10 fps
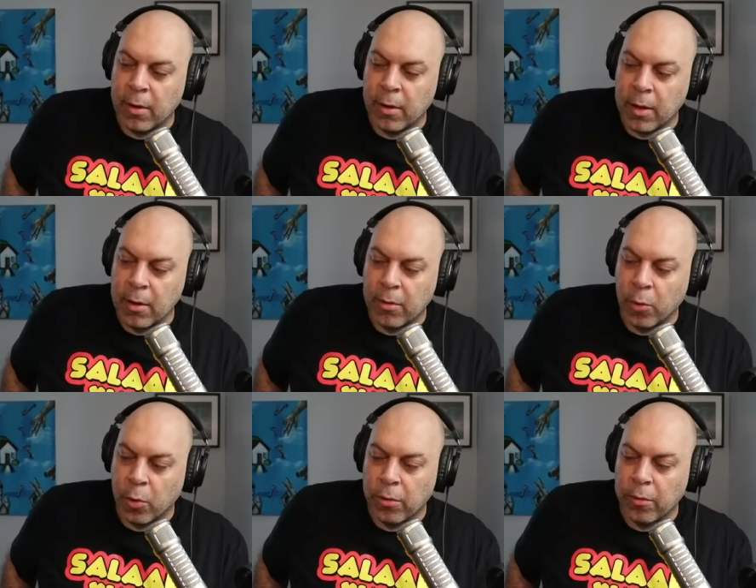the
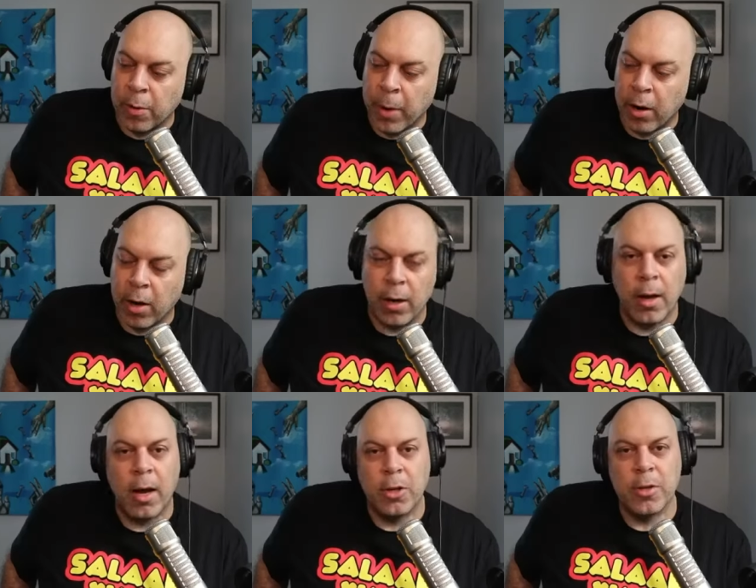sort of American
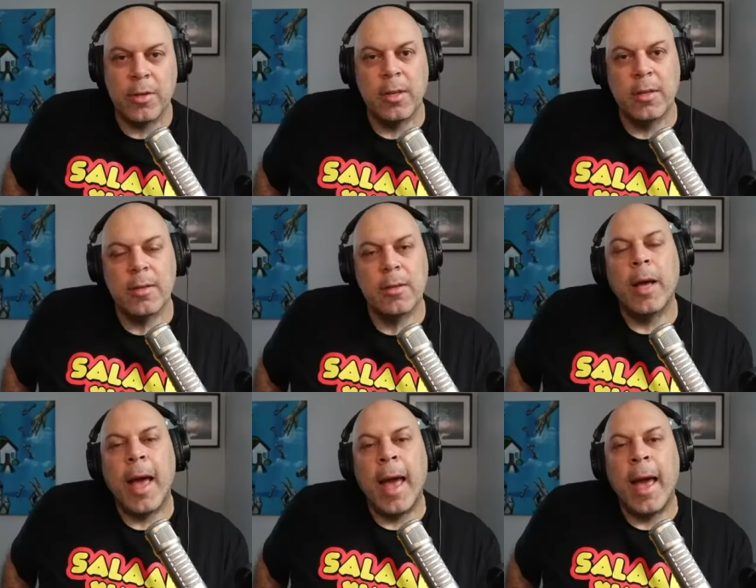consciousness
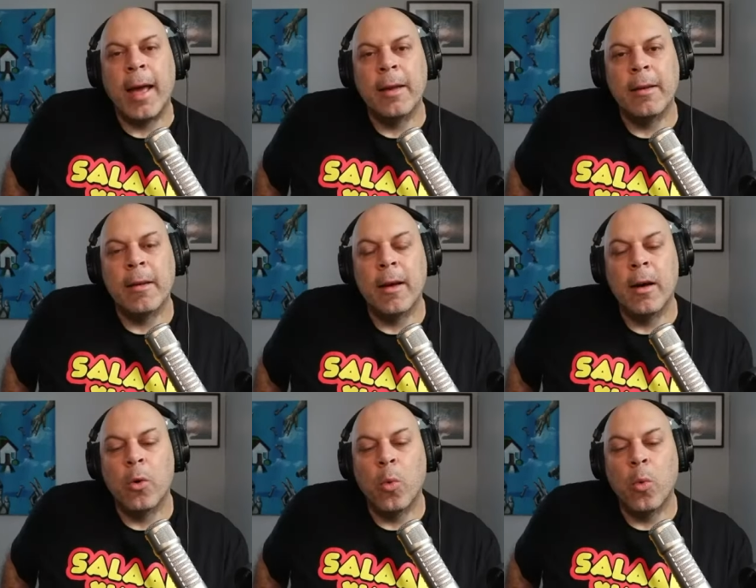and uh,